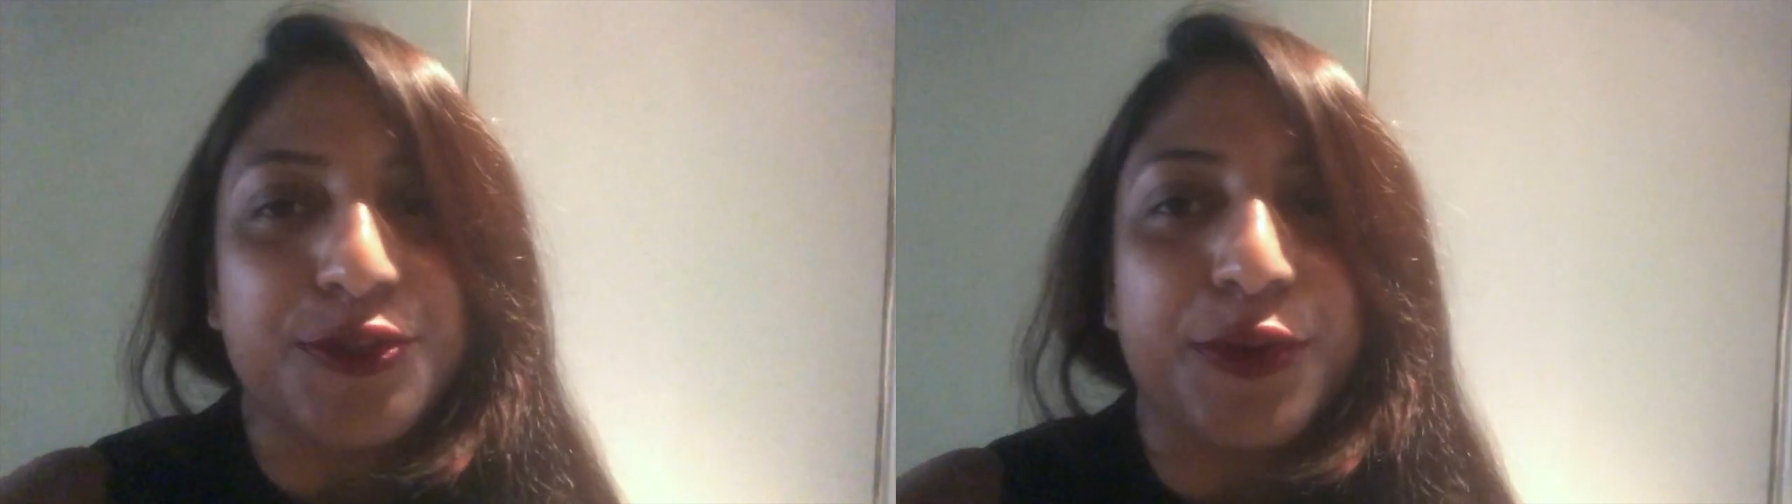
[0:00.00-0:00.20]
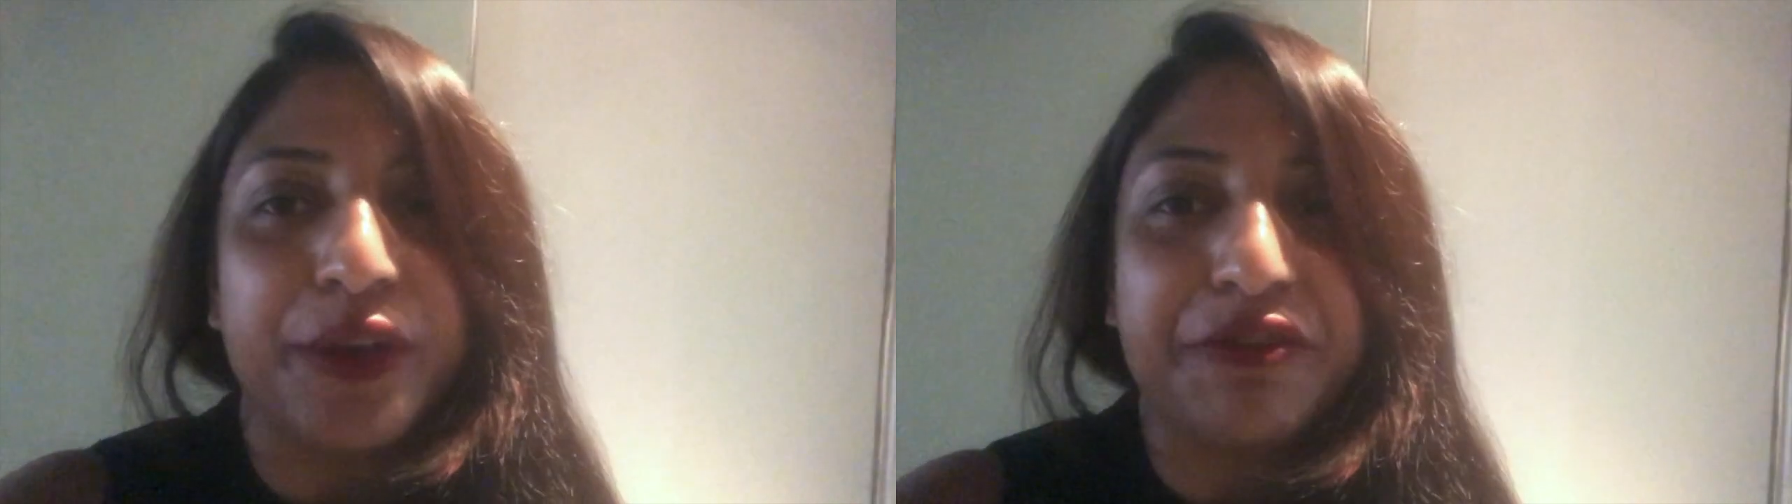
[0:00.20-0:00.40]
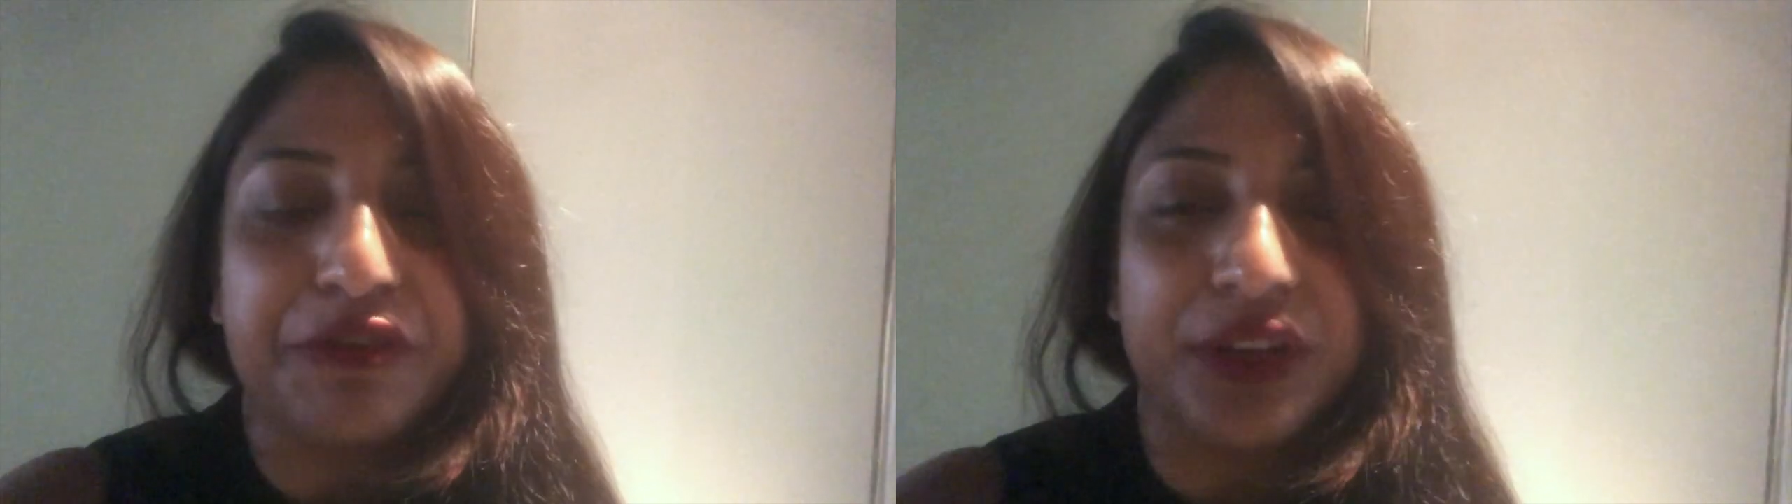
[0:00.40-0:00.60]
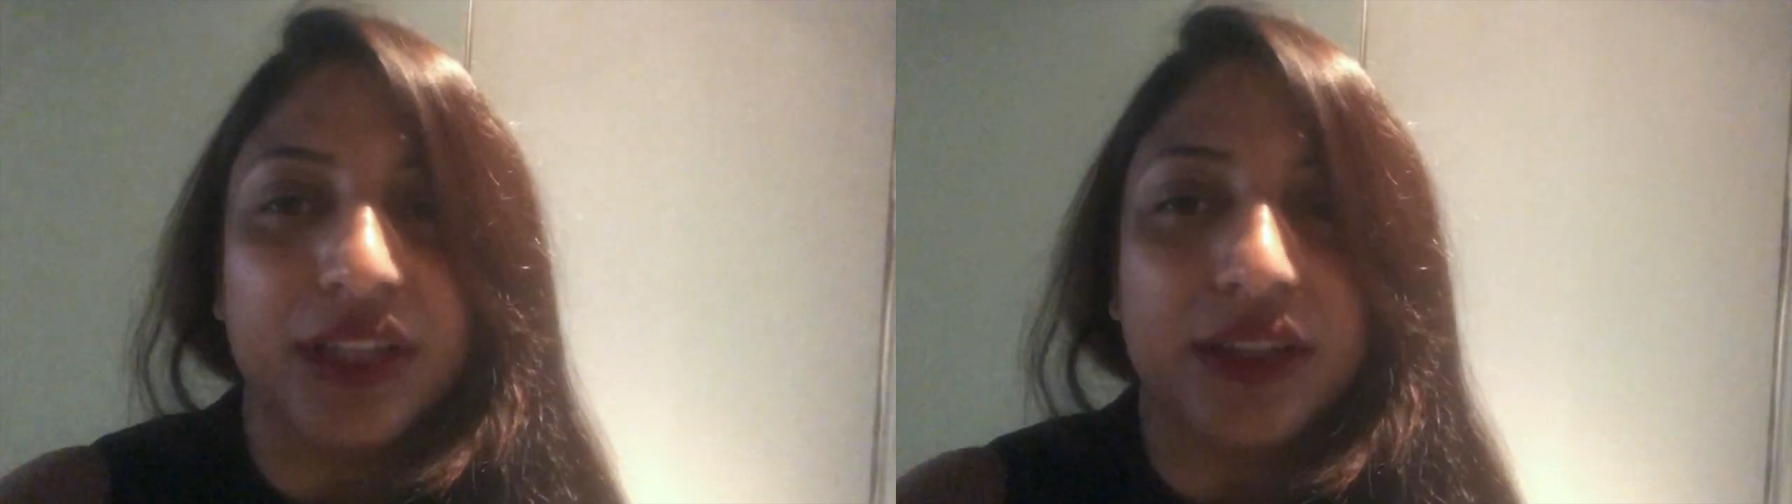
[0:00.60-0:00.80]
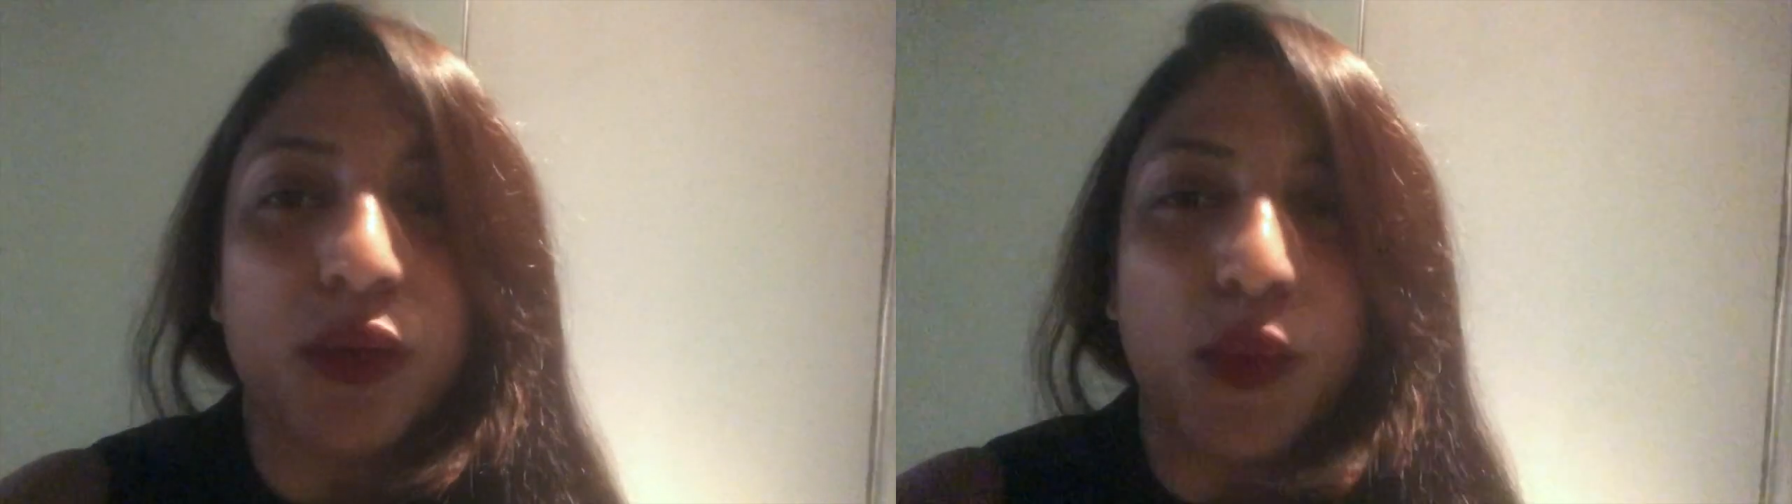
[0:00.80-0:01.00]
So if
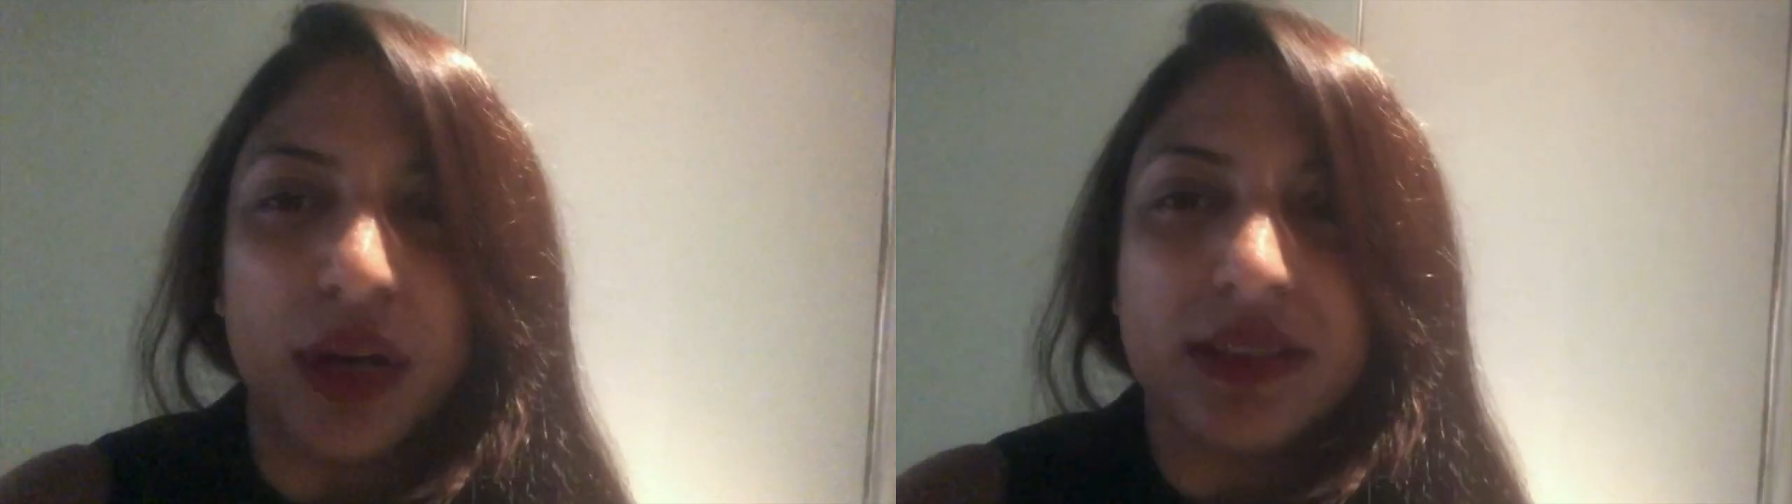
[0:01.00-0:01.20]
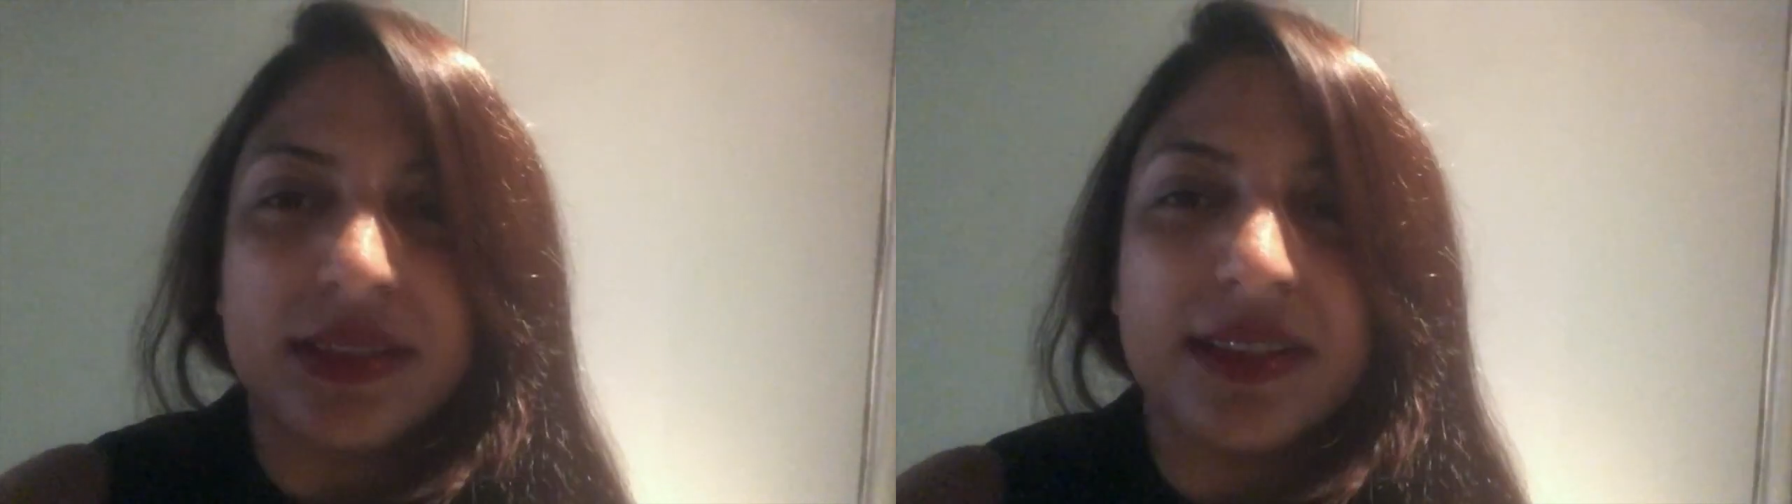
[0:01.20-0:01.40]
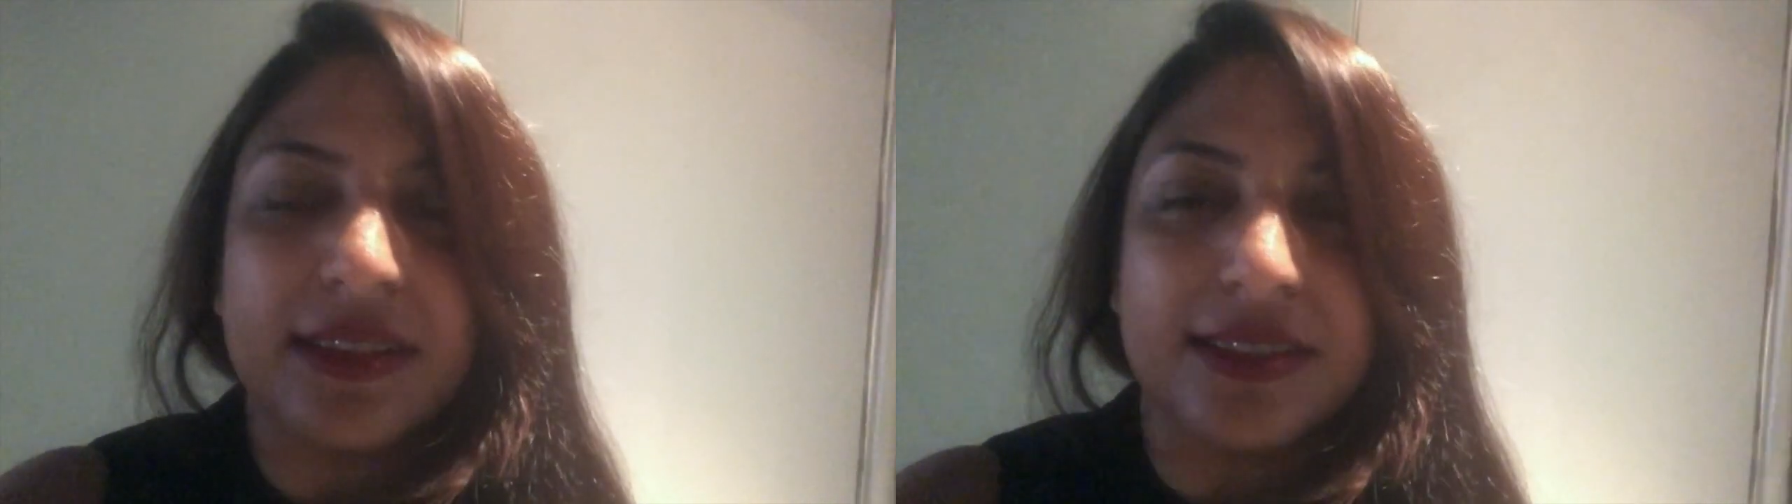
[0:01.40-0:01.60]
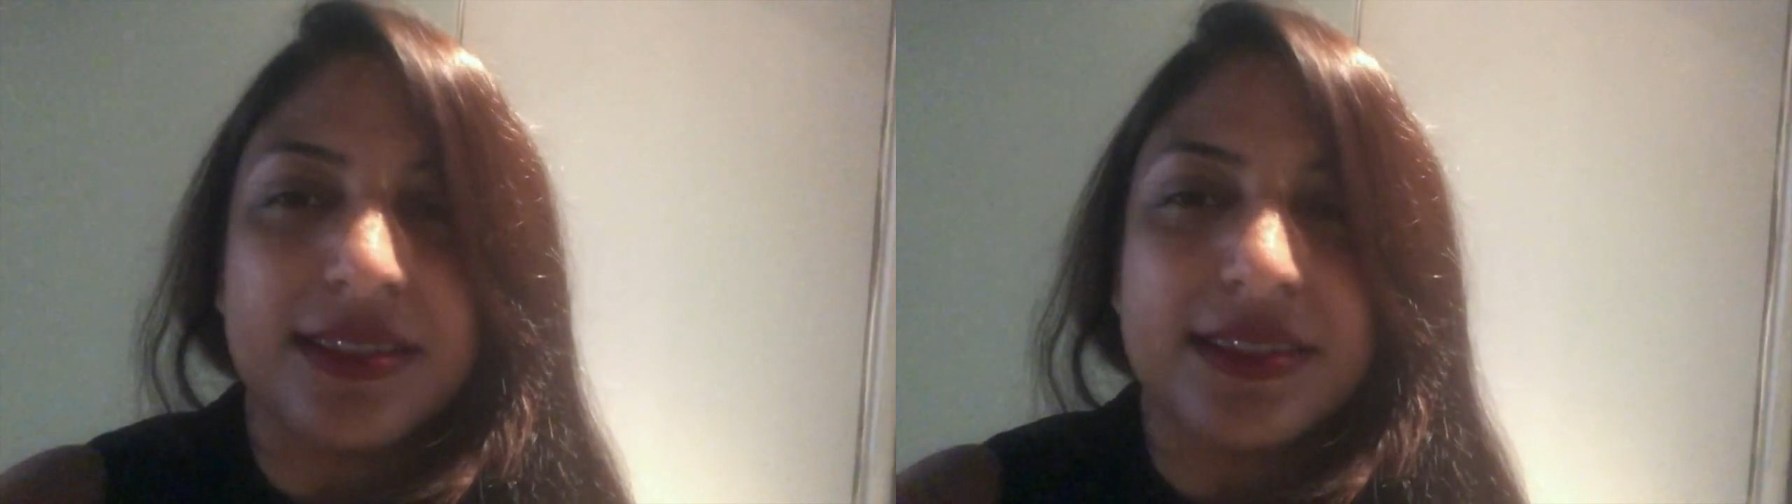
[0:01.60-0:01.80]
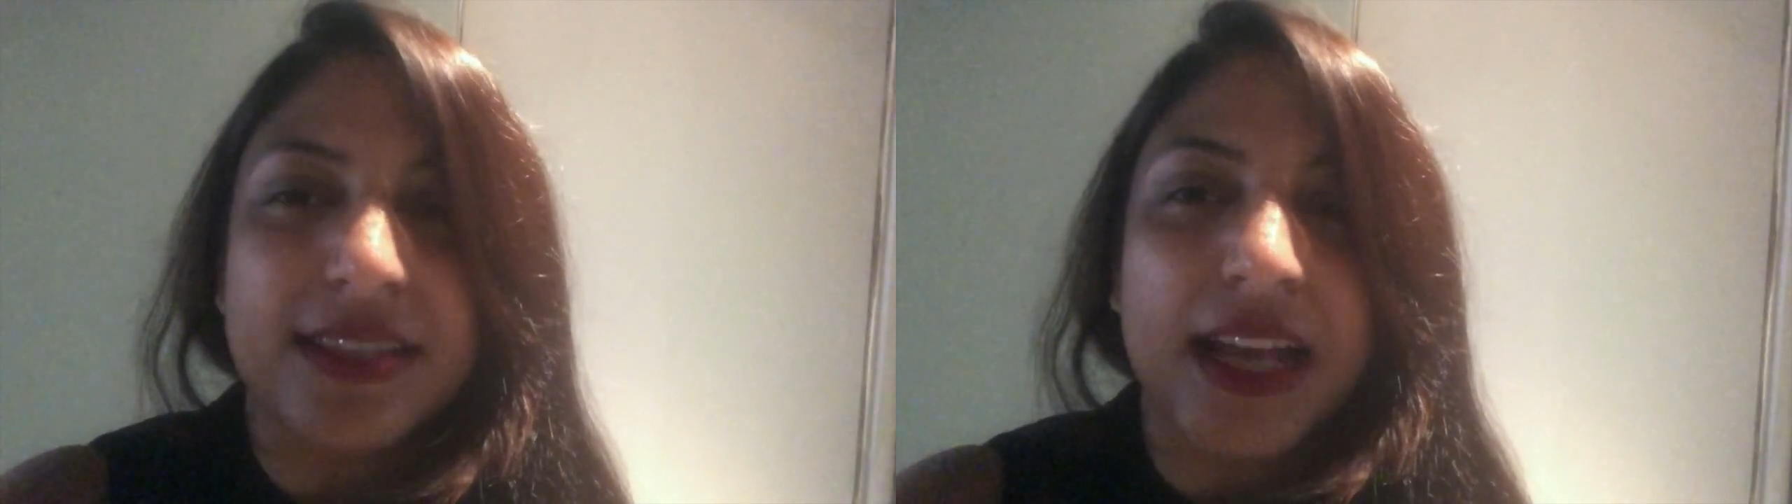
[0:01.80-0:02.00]
the quality
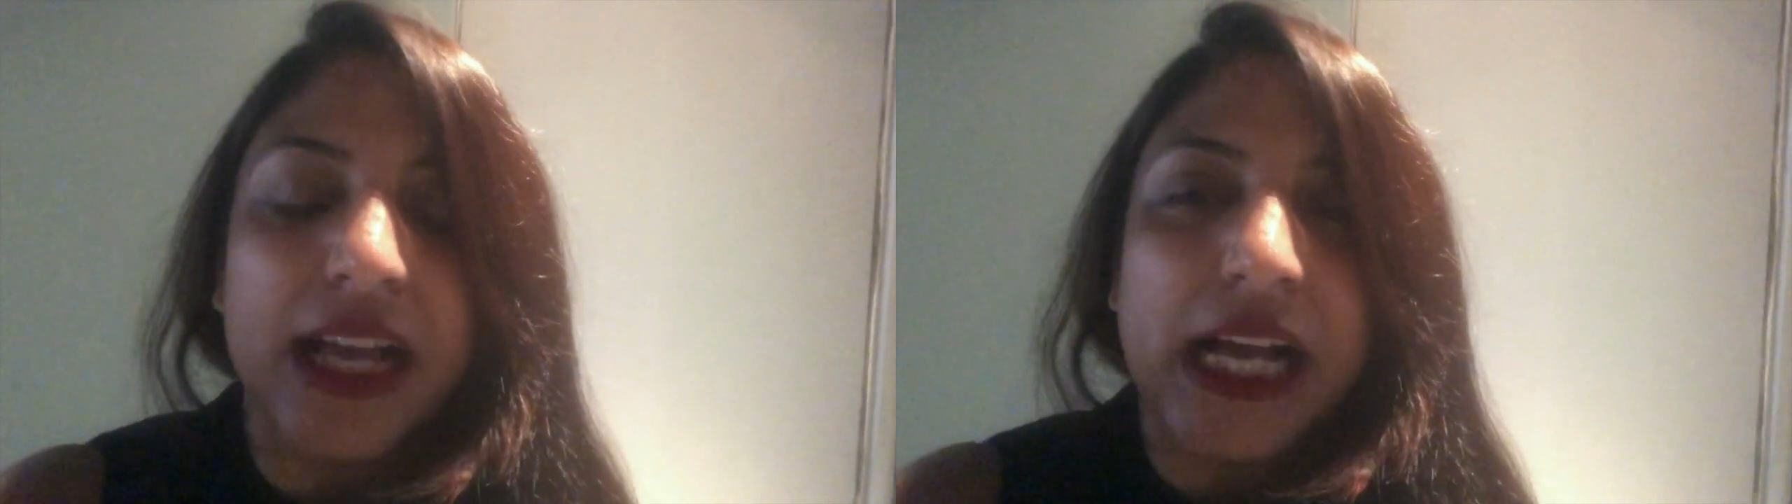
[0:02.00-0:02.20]
is